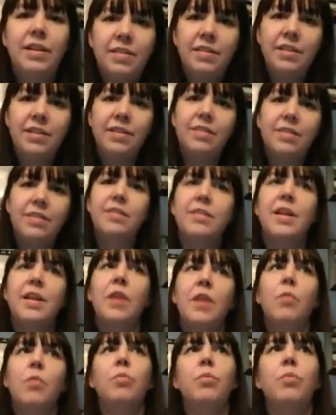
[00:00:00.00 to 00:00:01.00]
It's
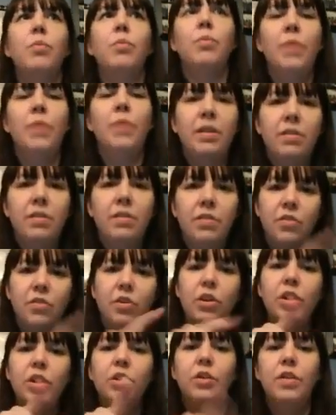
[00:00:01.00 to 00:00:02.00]
that
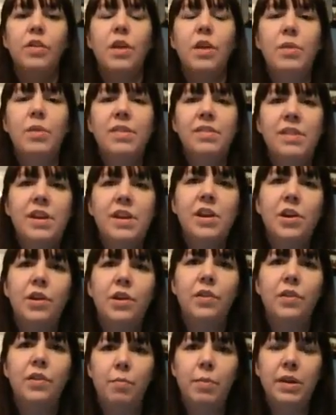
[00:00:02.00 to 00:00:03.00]
circular that we see here
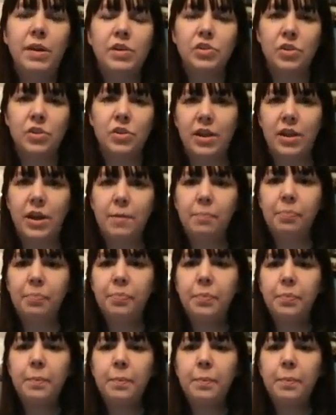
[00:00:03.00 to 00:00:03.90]
in the picture there.